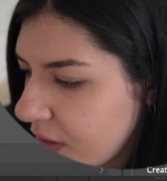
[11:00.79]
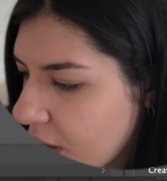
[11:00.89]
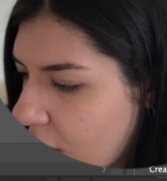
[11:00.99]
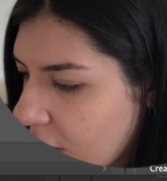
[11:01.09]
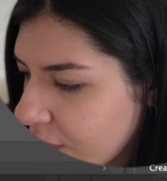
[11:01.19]
the
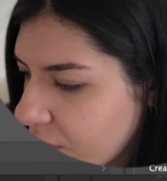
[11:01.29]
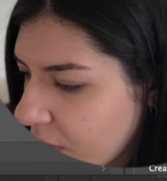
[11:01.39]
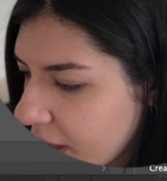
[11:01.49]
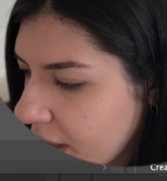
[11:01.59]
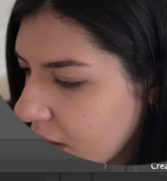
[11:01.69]

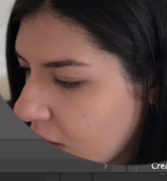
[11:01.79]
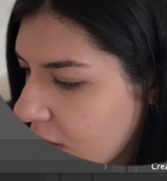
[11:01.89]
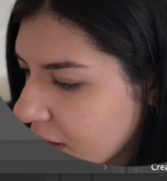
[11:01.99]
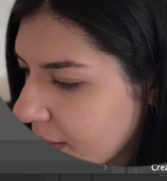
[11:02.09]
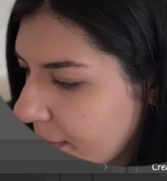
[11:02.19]
off-white
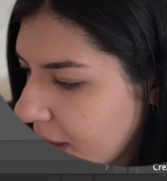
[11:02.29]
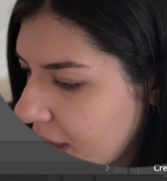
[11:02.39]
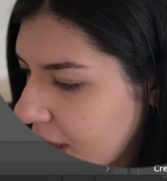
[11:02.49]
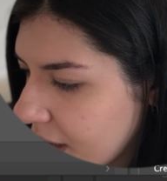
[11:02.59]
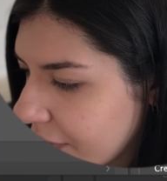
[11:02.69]
on the
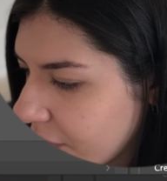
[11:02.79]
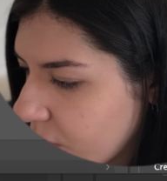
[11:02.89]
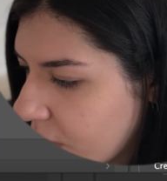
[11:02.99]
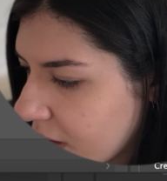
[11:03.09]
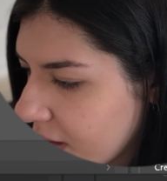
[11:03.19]
pink for
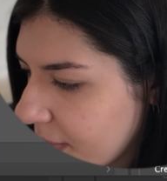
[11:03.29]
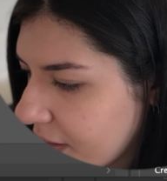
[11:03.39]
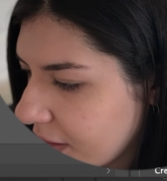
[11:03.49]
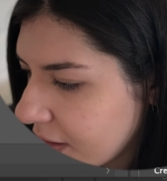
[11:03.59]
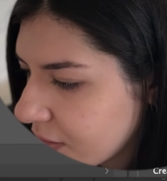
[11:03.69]
one of them. I
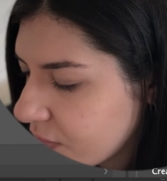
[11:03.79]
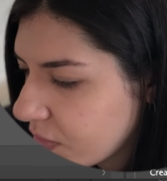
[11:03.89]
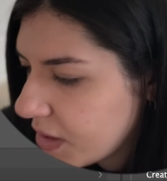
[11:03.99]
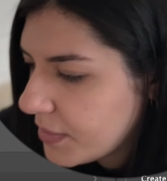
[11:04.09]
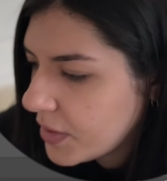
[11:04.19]
think that's
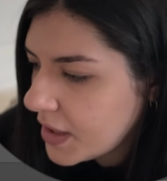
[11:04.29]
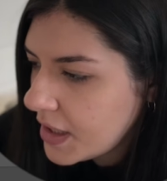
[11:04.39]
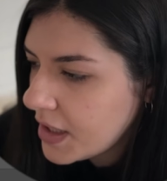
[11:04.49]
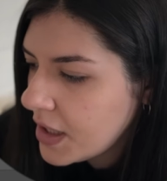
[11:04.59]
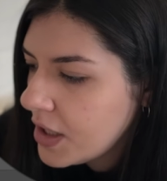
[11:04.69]
really
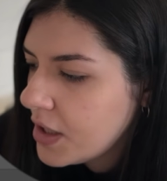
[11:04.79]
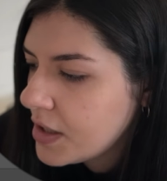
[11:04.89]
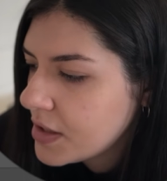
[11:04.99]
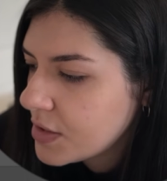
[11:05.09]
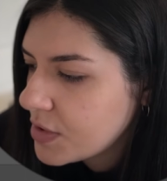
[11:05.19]
pretty.
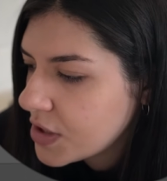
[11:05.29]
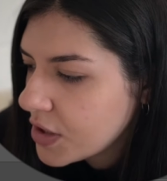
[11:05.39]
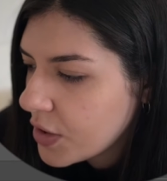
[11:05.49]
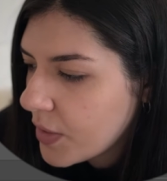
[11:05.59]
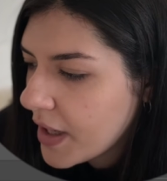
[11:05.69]
So I'm just going
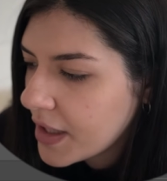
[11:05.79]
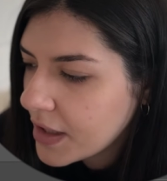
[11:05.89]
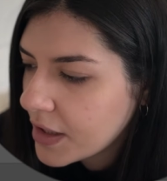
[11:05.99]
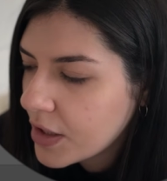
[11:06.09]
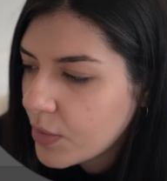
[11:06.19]
to go ahead and
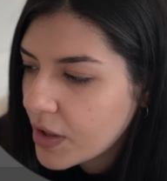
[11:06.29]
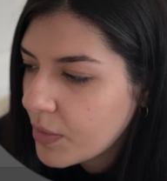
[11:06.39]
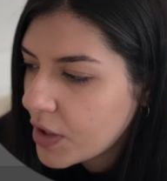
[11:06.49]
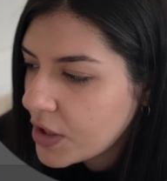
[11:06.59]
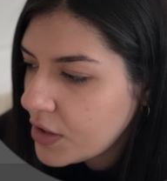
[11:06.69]
click on what I
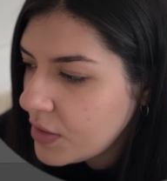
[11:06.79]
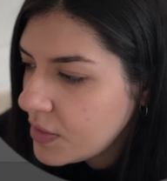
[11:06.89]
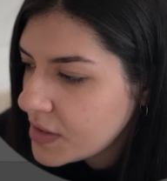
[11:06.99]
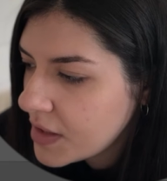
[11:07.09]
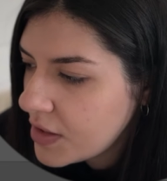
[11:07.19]
want to
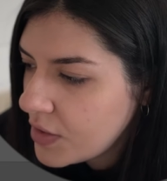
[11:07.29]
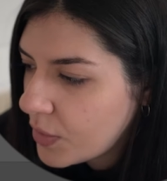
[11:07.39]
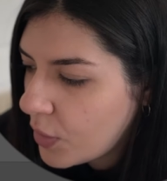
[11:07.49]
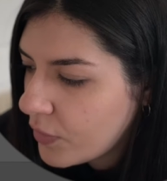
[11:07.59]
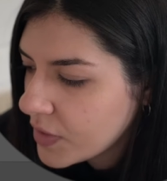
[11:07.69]
use, and then you
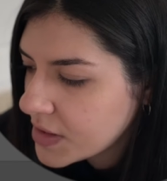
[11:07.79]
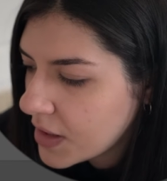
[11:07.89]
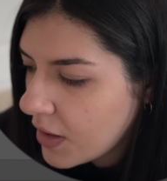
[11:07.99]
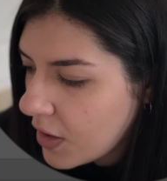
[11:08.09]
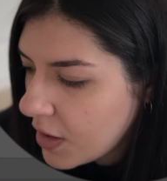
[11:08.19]
go over to
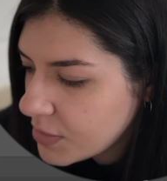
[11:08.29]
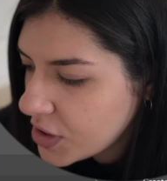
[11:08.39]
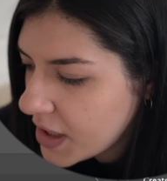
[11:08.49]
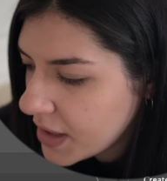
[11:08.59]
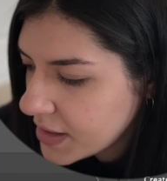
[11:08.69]

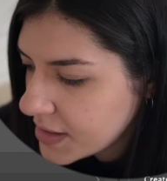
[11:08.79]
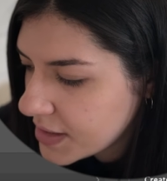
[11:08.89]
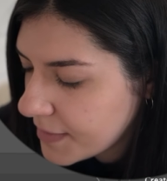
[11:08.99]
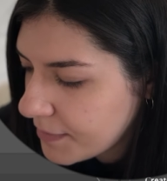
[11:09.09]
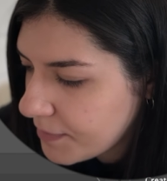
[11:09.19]
Object.
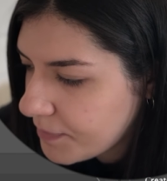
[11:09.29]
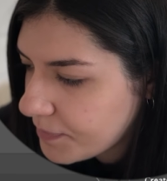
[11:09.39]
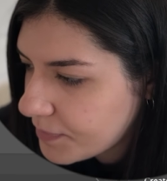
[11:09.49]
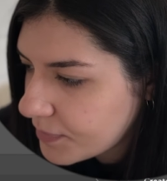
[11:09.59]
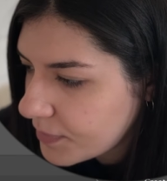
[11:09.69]

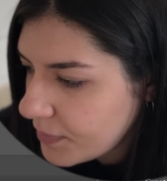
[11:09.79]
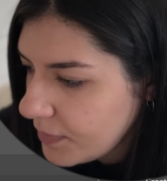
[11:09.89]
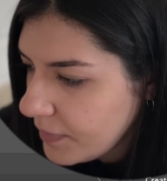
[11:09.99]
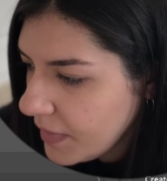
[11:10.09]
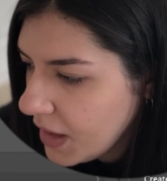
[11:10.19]

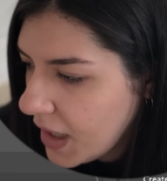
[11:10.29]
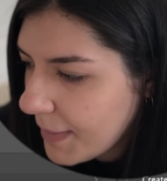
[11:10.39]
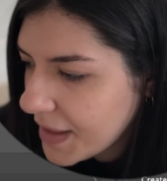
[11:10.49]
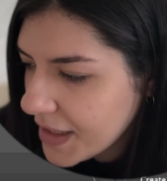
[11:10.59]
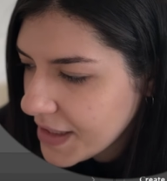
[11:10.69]
I'm
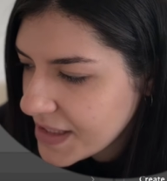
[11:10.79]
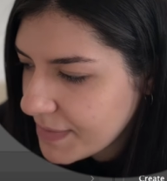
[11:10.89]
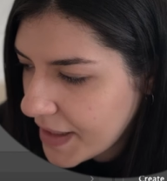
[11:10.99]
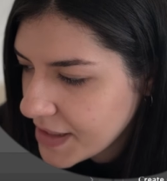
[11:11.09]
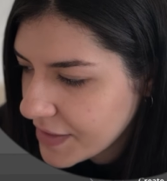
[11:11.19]
going to
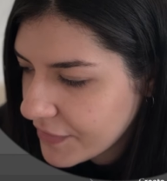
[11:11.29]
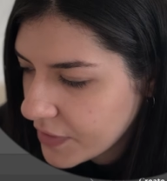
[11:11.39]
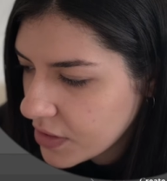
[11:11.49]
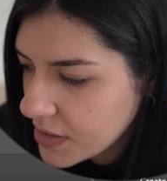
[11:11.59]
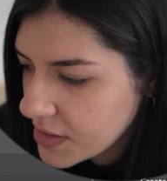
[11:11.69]
expand it
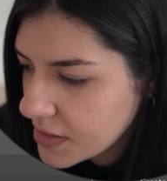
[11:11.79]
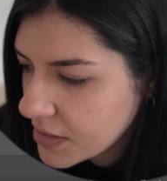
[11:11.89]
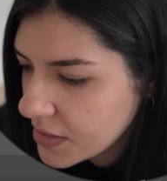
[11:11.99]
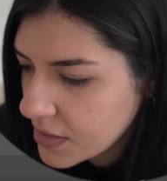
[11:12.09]
first,